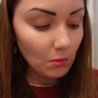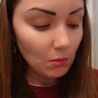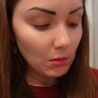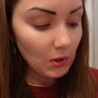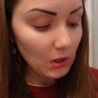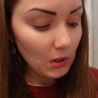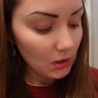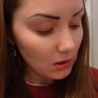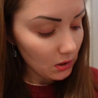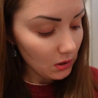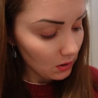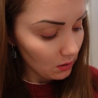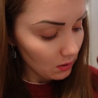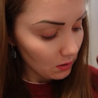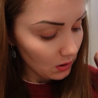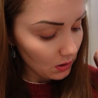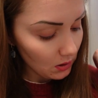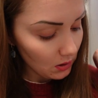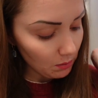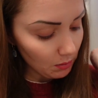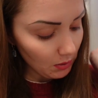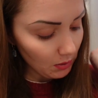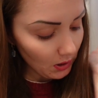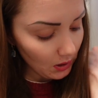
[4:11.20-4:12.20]

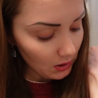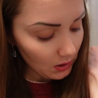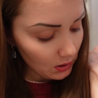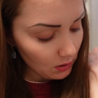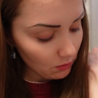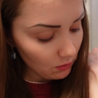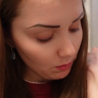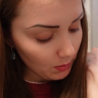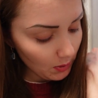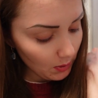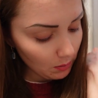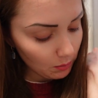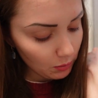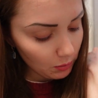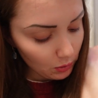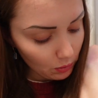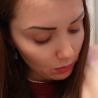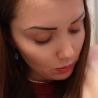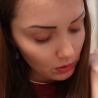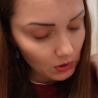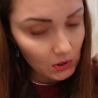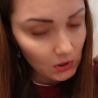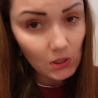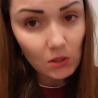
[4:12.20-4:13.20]
because because of my
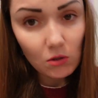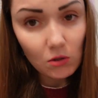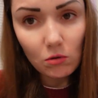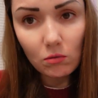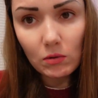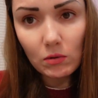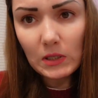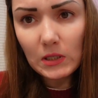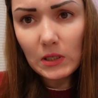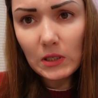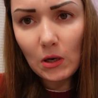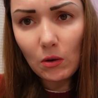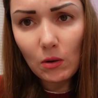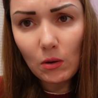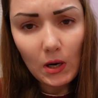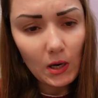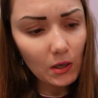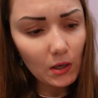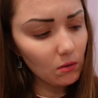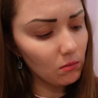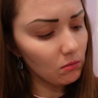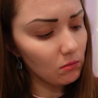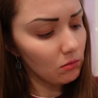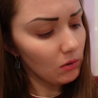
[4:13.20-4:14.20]
bruises so right now I
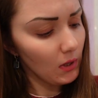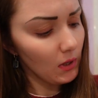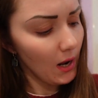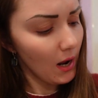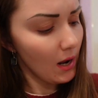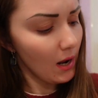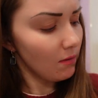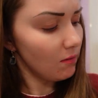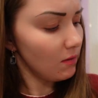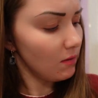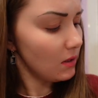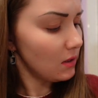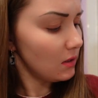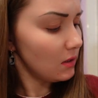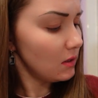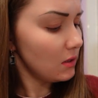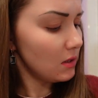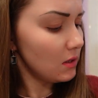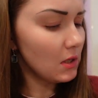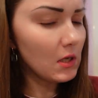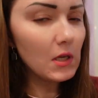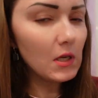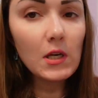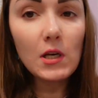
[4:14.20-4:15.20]
don't have it
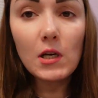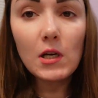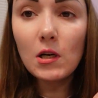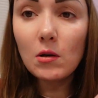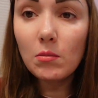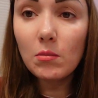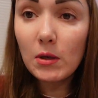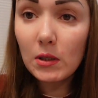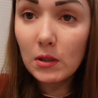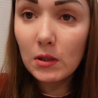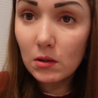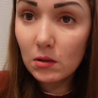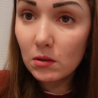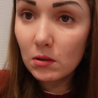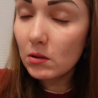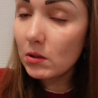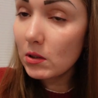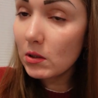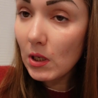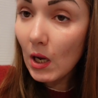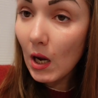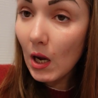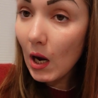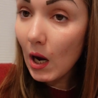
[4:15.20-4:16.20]
here but
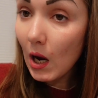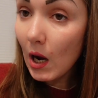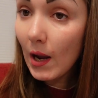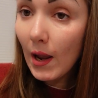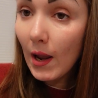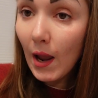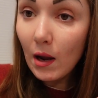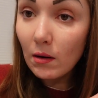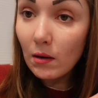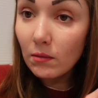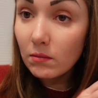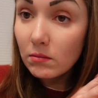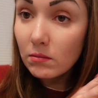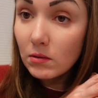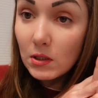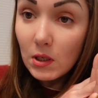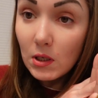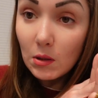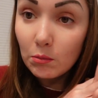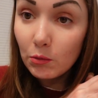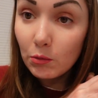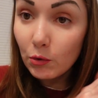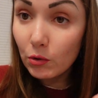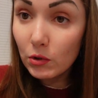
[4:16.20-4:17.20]
yeah I have
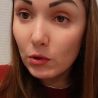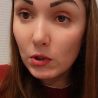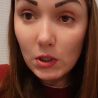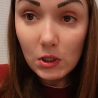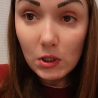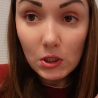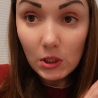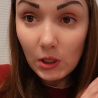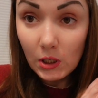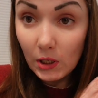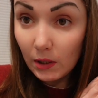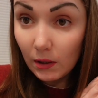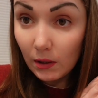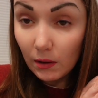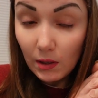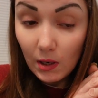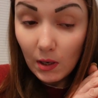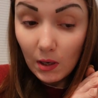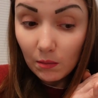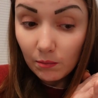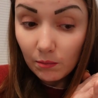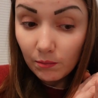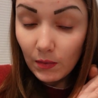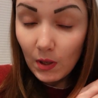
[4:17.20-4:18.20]
some bruises here and
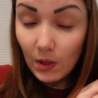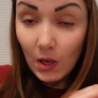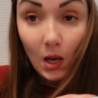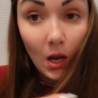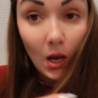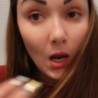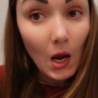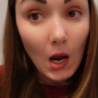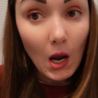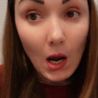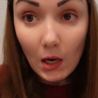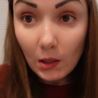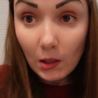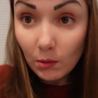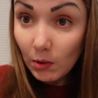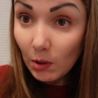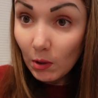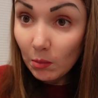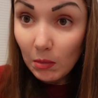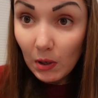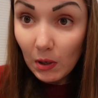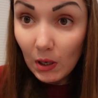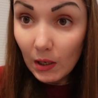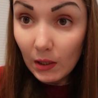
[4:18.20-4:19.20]
there on
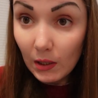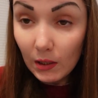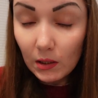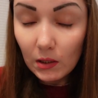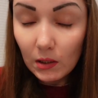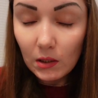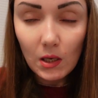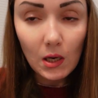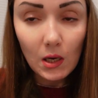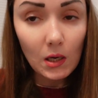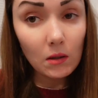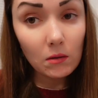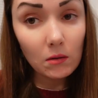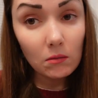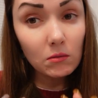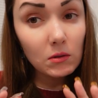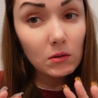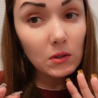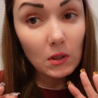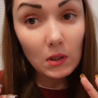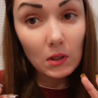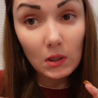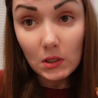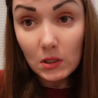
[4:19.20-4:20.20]
my body and
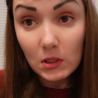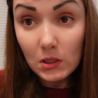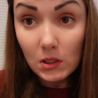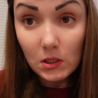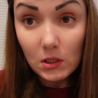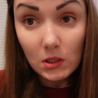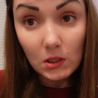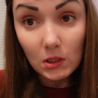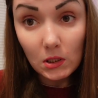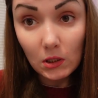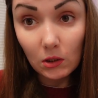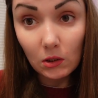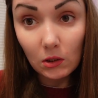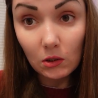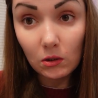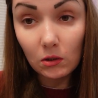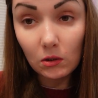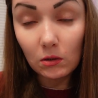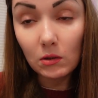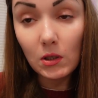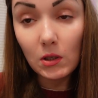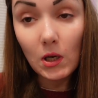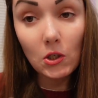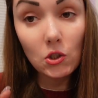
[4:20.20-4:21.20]
this is not
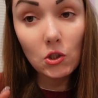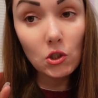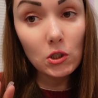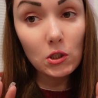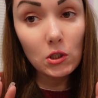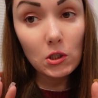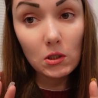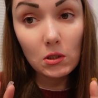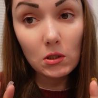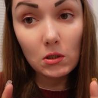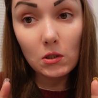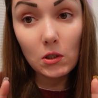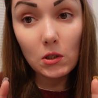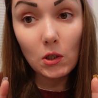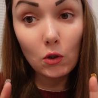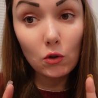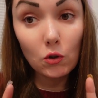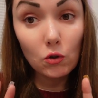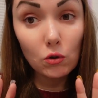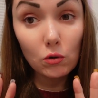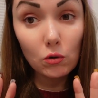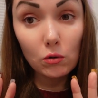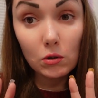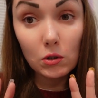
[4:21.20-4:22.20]
good I just need
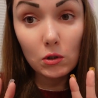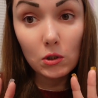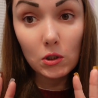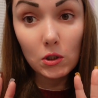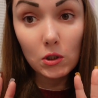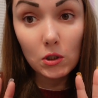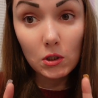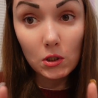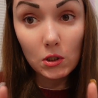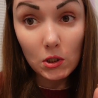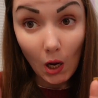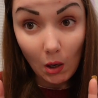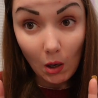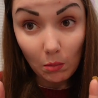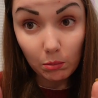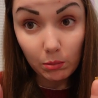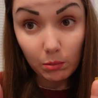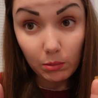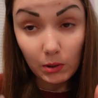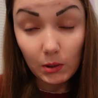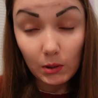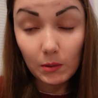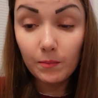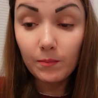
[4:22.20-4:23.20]
to stop
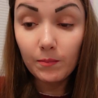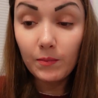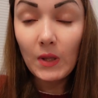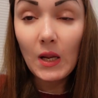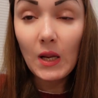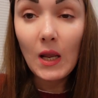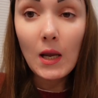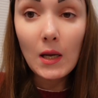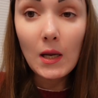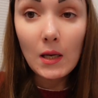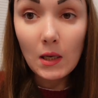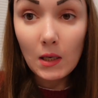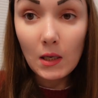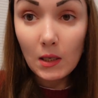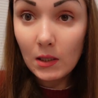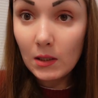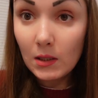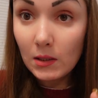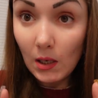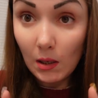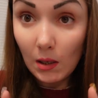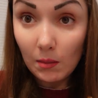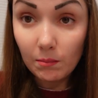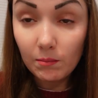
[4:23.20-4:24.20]

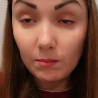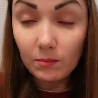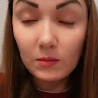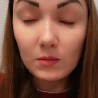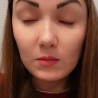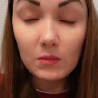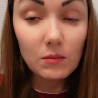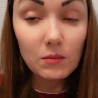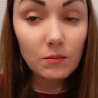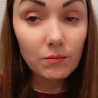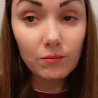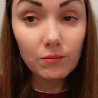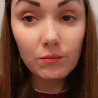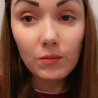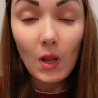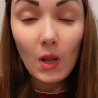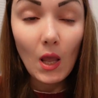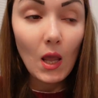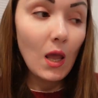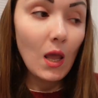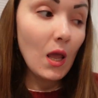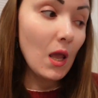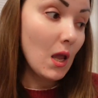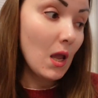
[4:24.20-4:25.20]
yeah
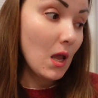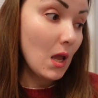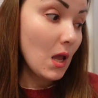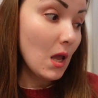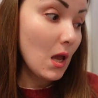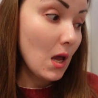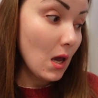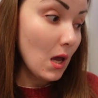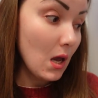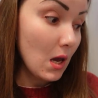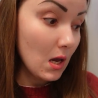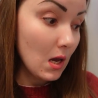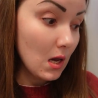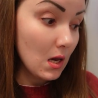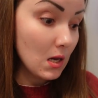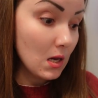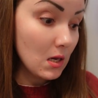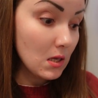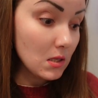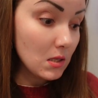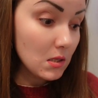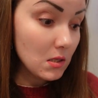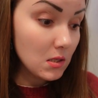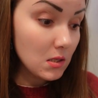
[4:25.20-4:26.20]

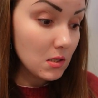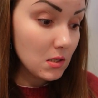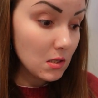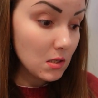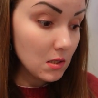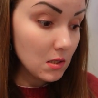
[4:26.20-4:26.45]
and